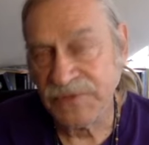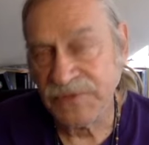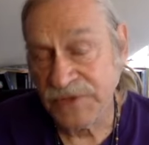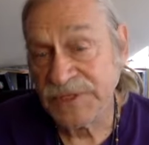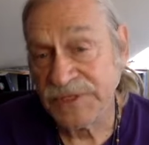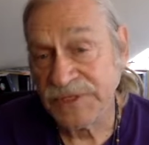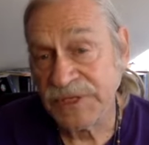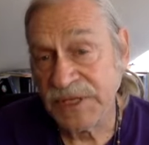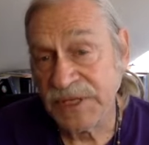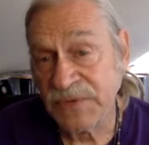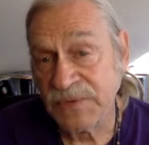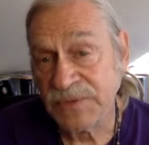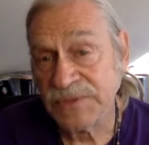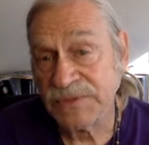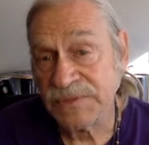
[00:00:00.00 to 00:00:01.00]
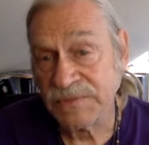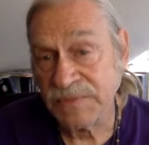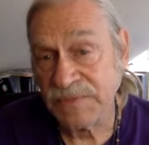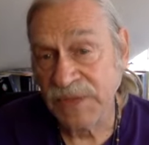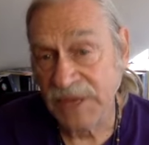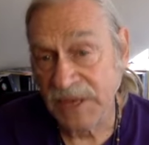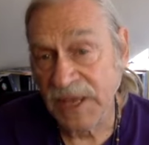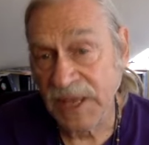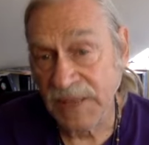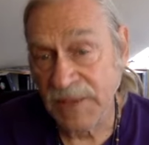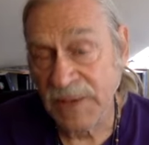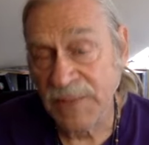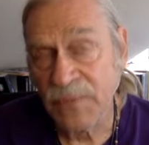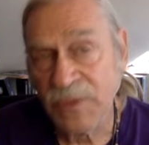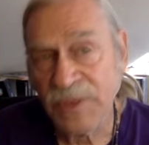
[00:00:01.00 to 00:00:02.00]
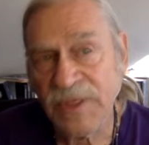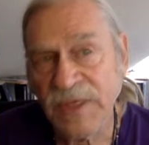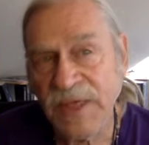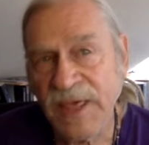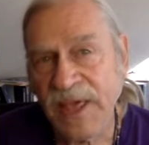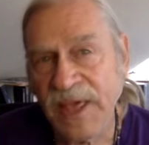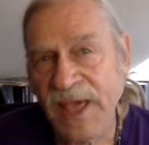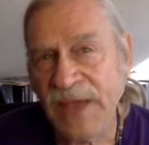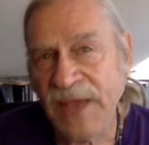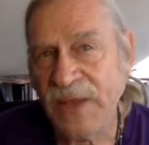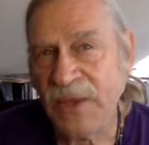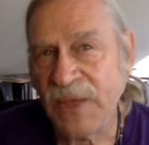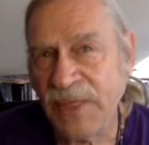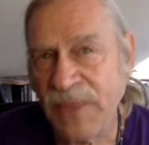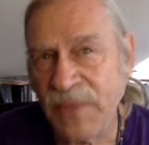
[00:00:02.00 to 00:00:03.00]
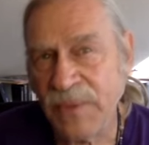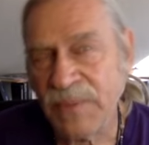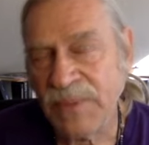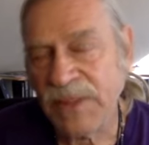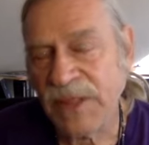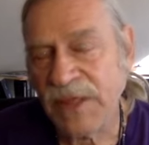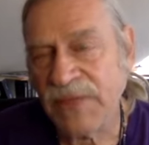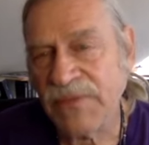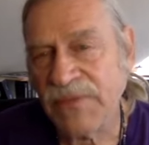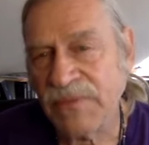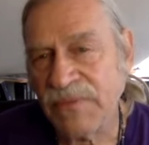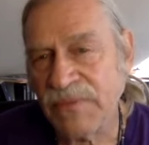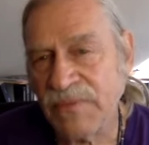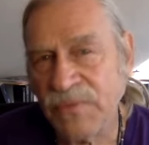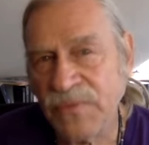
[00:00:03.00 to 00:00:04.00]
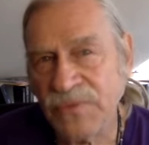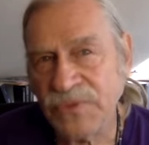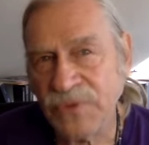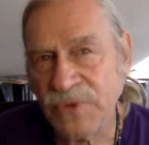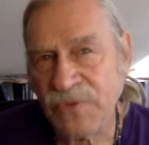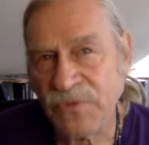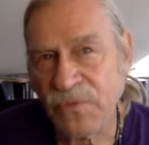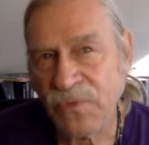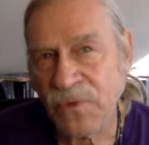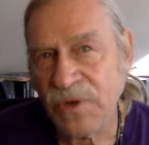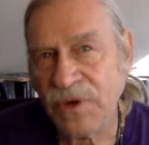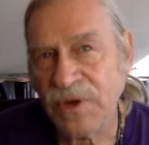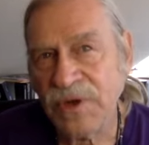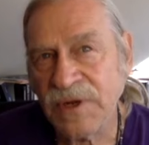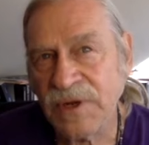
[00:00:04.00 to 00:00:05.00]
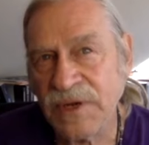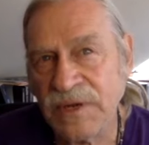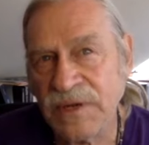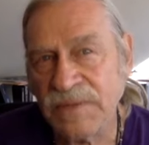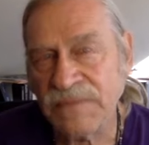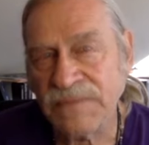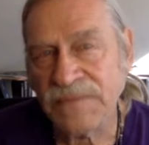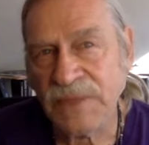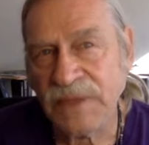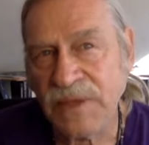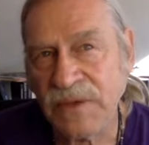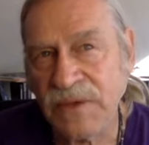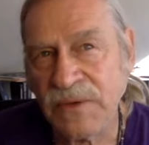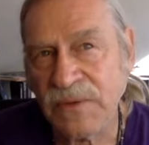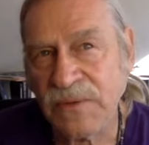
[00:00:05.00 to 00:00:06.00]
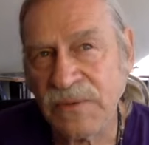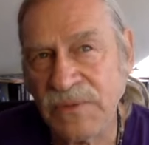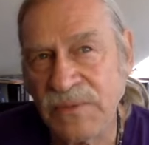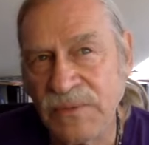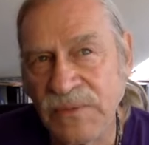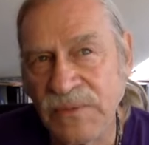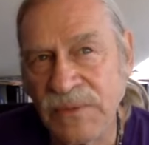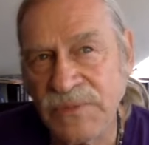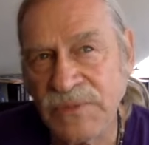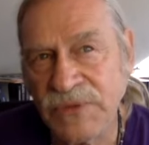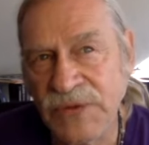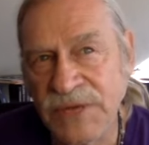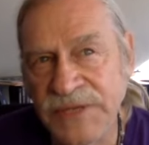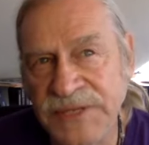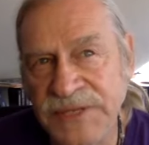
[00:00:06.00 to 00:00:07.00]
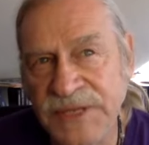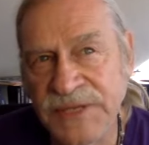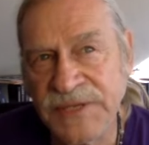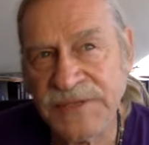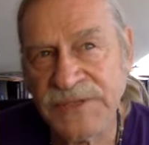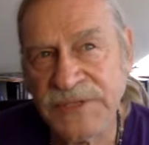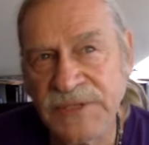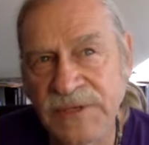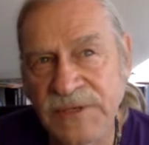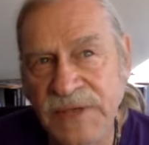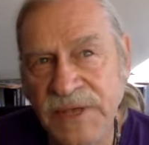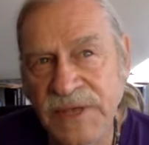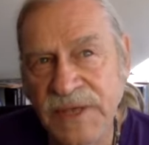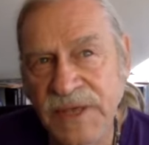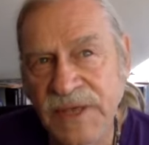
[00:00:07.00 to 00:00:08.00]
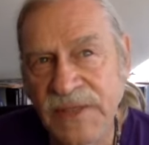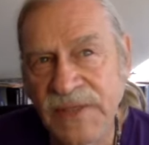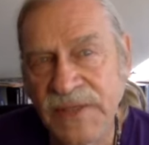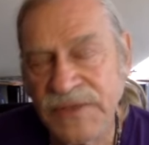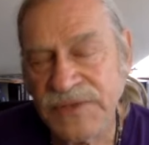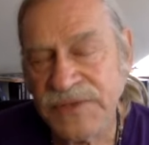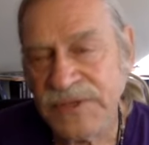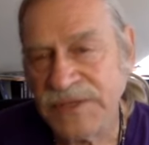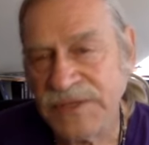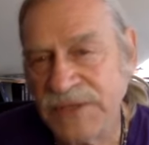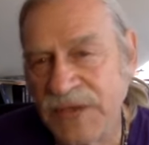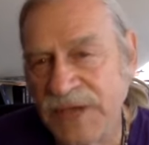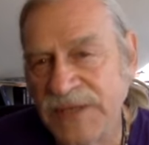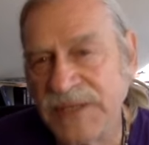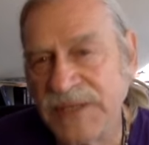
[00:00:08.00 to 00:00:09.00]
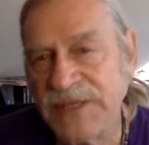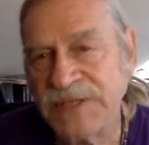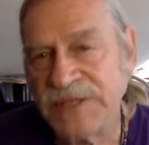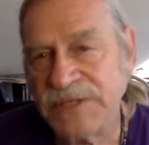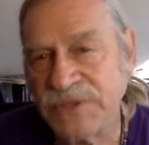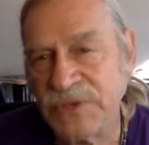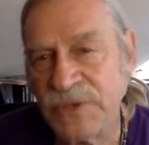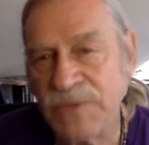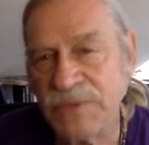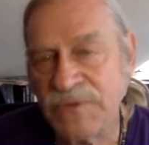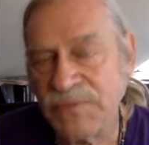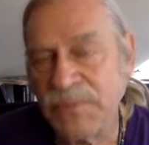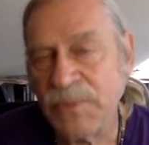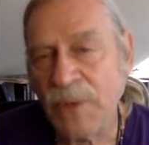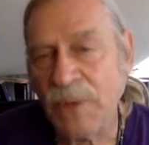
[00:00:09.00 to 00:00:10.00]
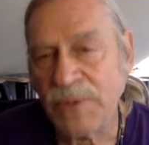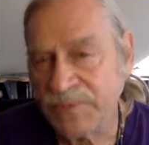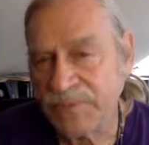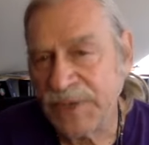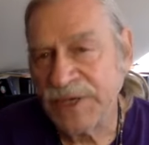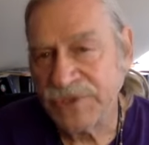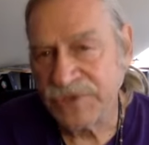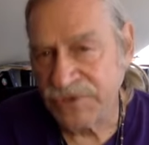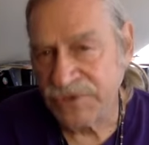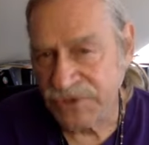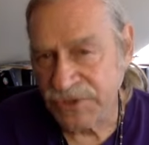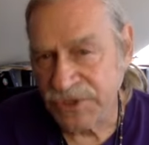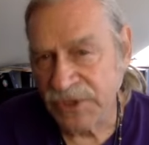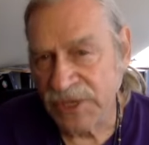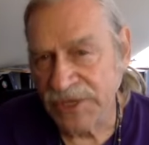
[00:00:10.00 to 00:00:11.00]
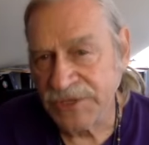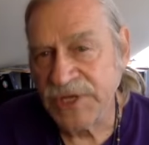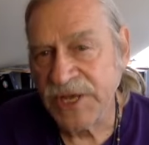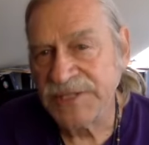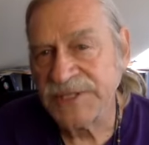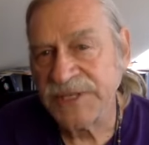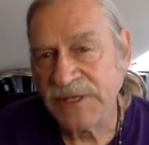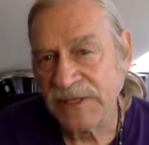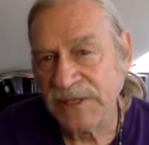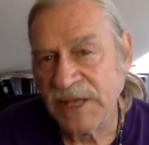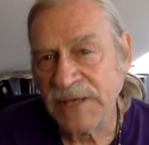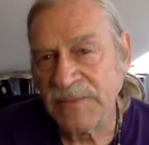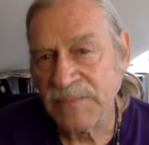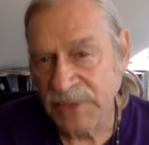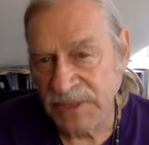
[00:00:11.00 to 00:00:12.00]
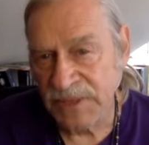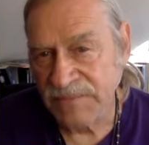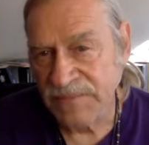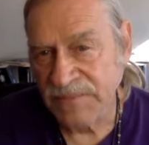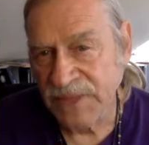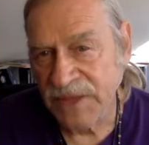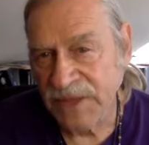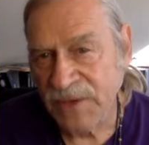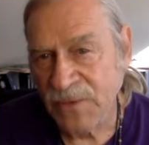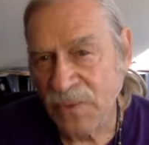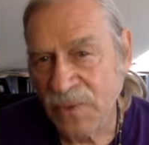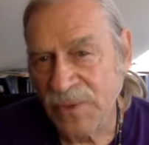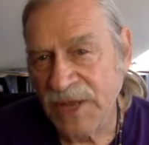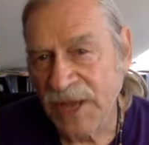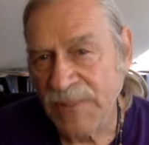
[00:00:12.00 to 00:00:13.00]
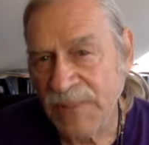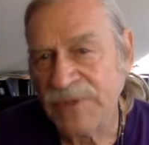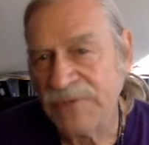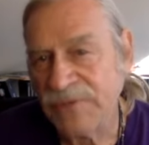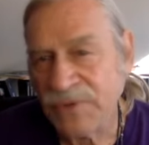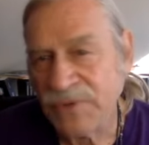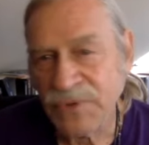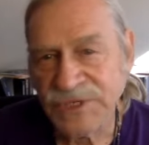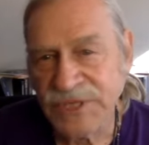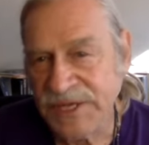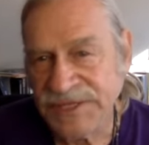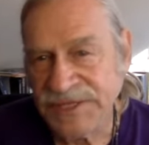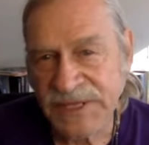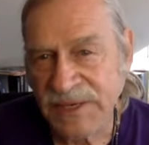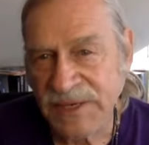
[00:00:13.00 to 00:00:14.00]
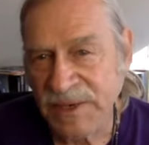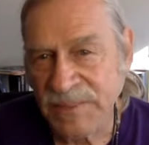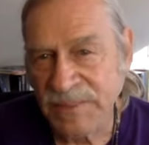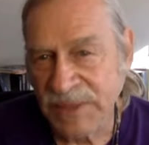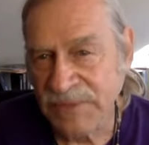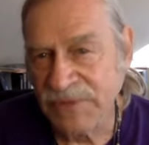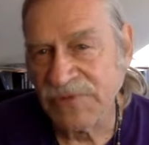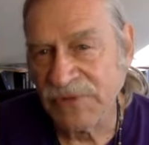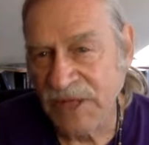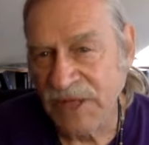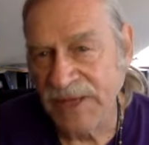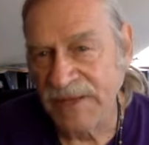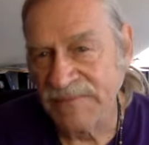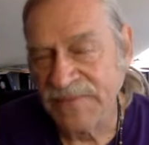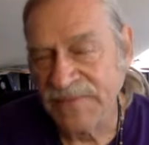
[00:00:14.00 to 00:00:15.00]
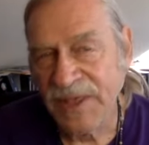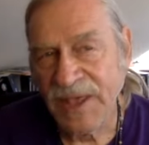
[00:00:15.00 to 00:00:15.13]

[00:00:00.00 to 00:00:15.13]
physics that he came up with. And they would be like sort of word, what I'm trying to say is, these ideas in terms of almost pictures, you know, like chasing a light beam. What would happen if you were chasing a beam of light?